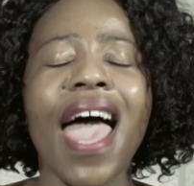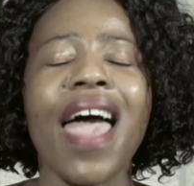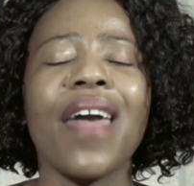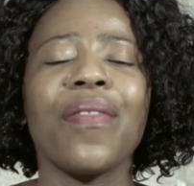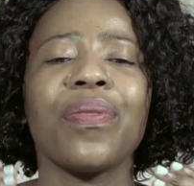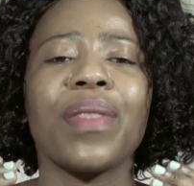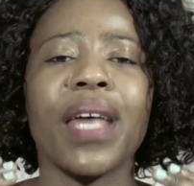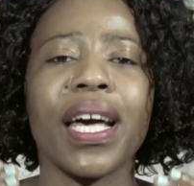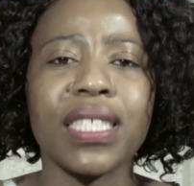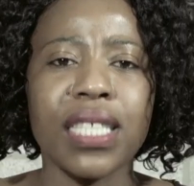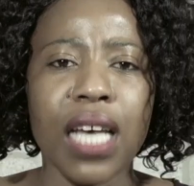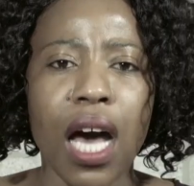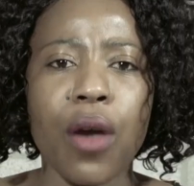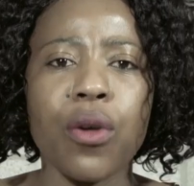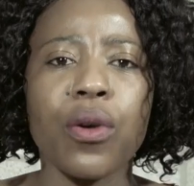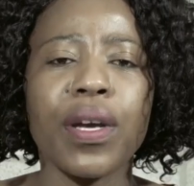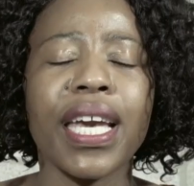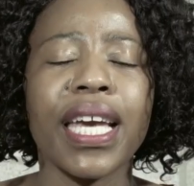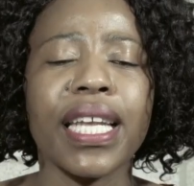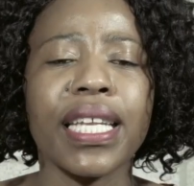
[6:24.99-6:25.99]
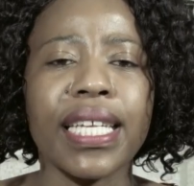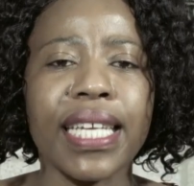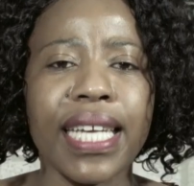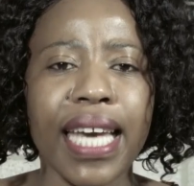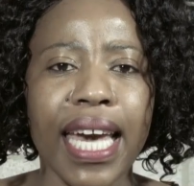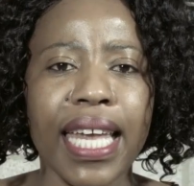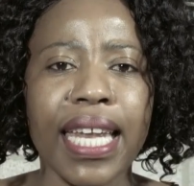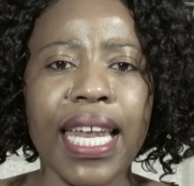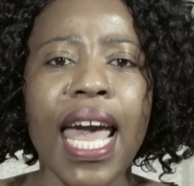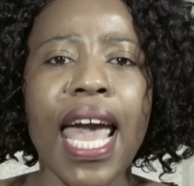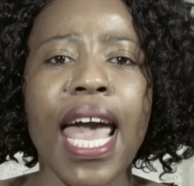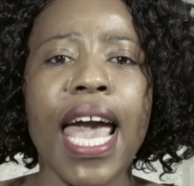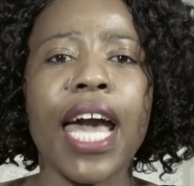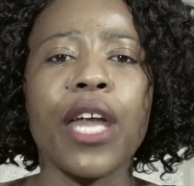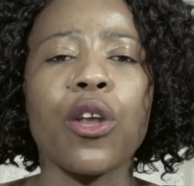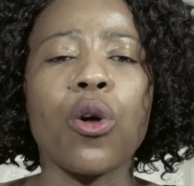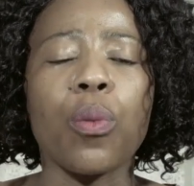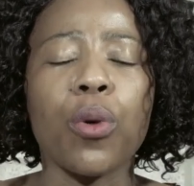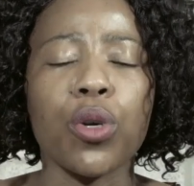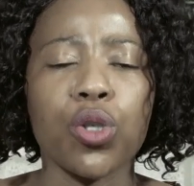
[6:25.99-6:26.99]
And that's how you can get
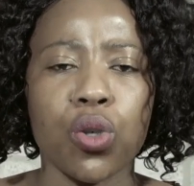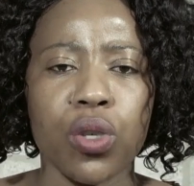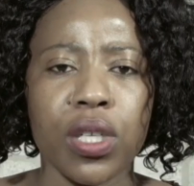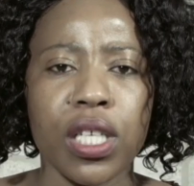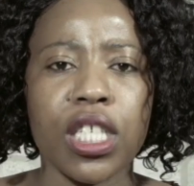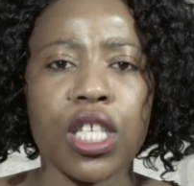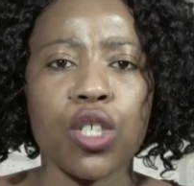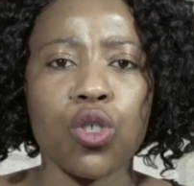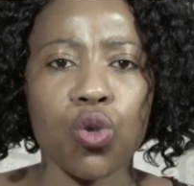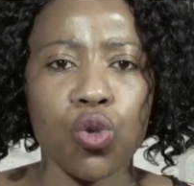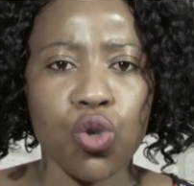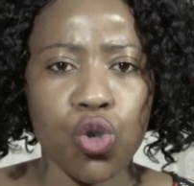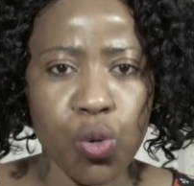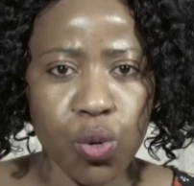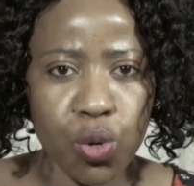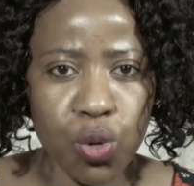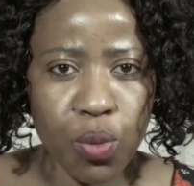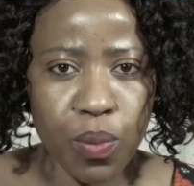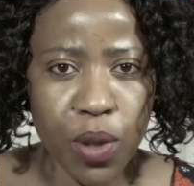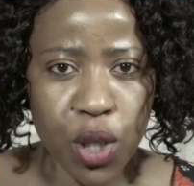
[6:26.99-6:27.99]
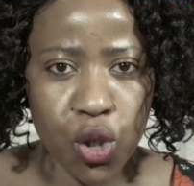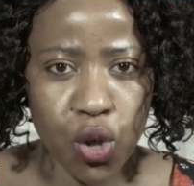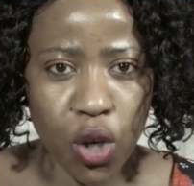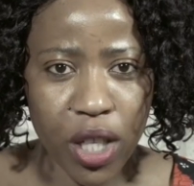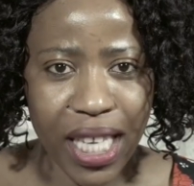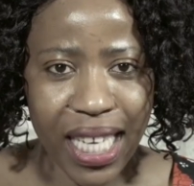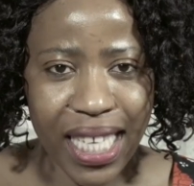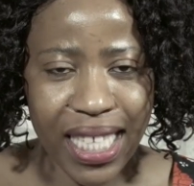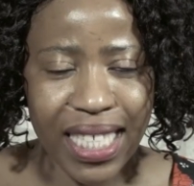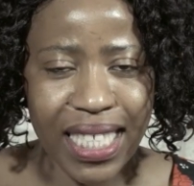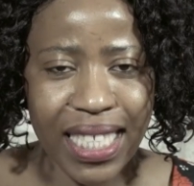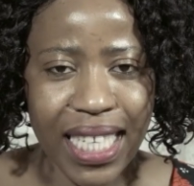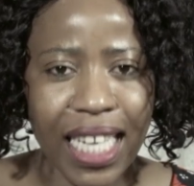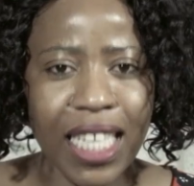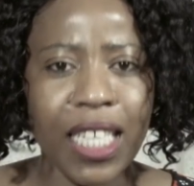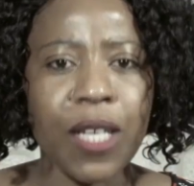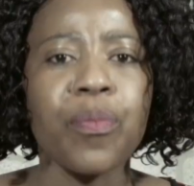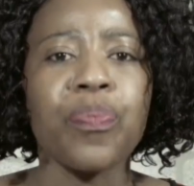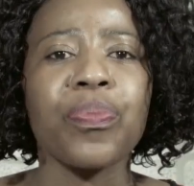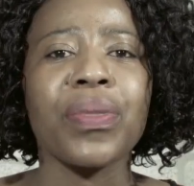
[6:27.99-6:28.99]
an opportunity to shoot to be shortlisted.